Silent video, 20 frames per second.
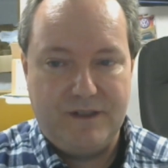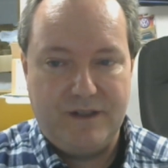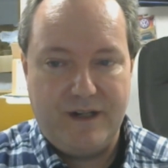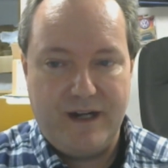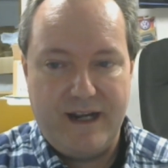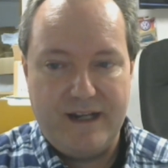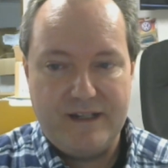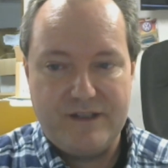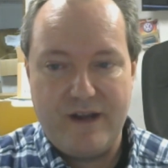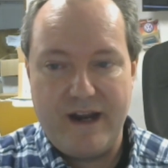
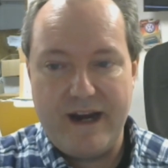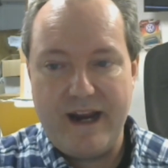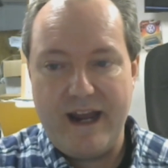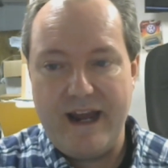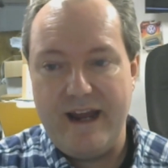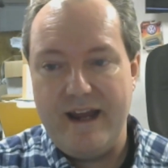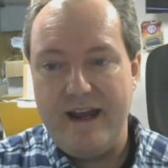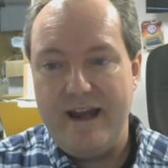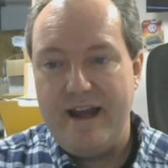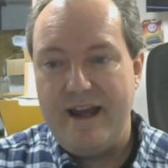Okay, so I
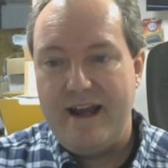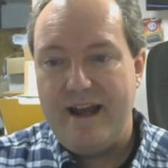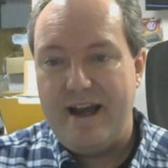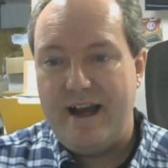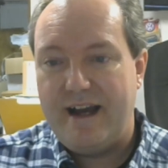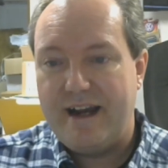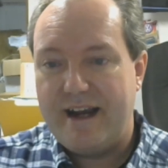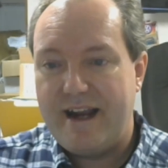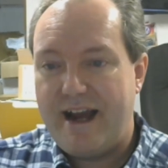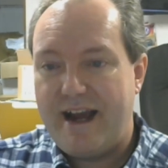got
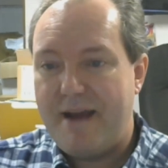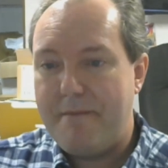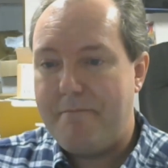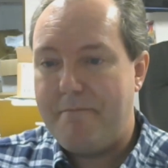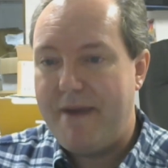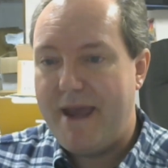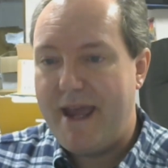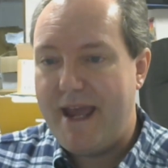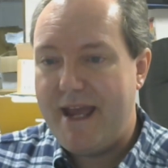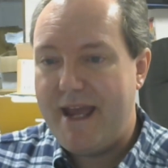a guy,
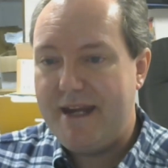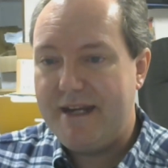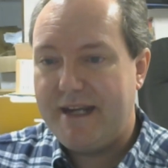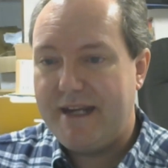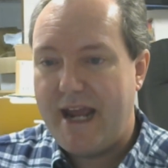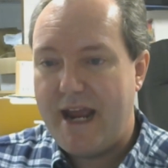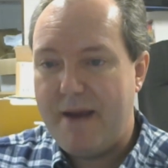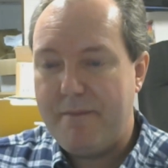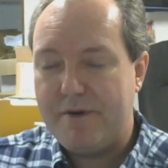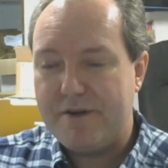Band
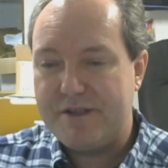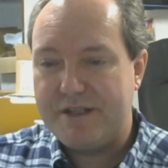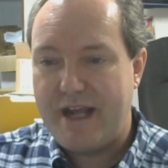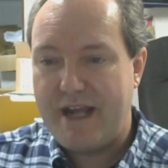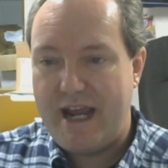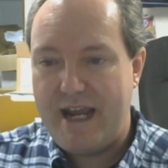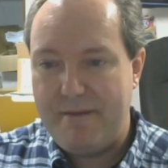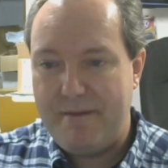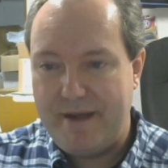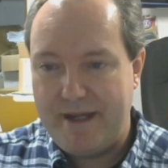Campers
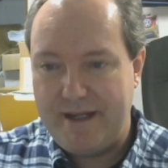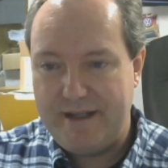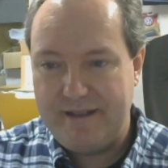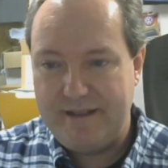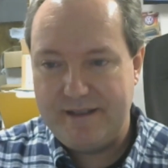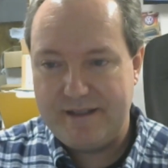Gaming,